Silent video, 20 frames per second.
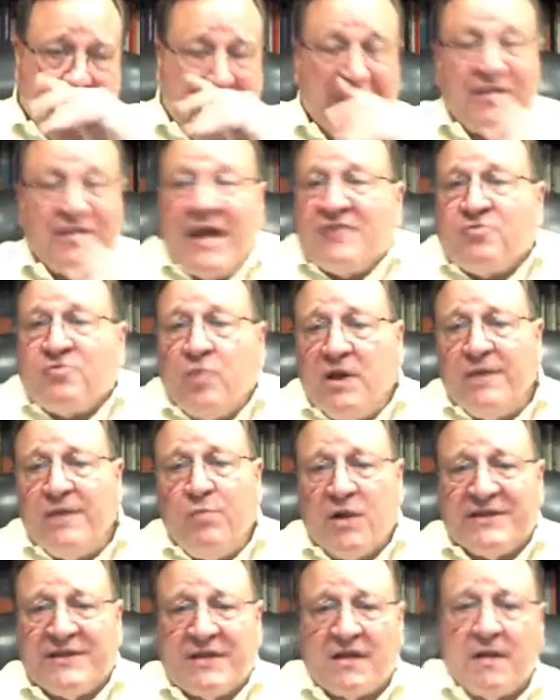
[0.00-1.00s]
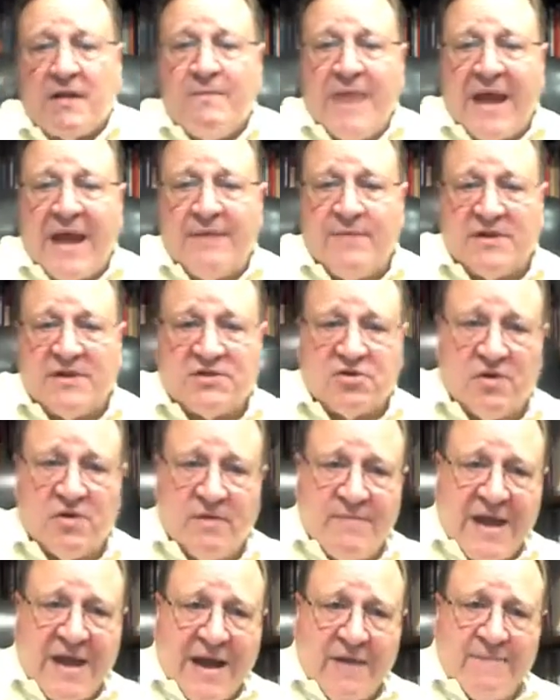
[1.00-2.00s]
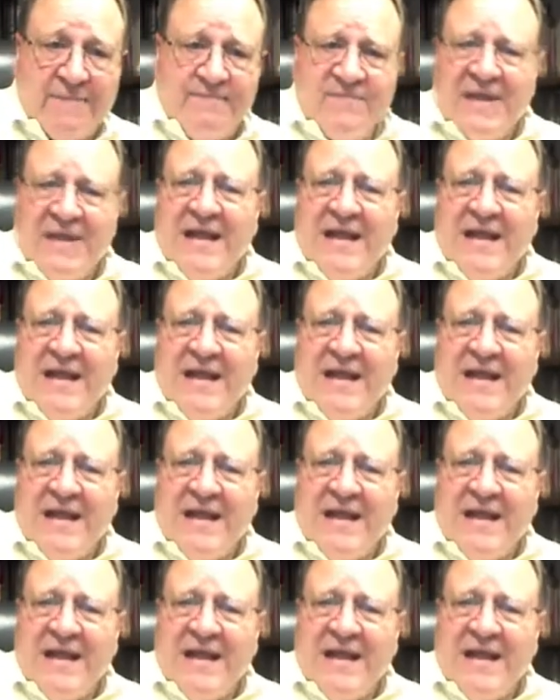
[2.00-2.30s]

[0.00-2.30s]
And that's really what the commandments are about.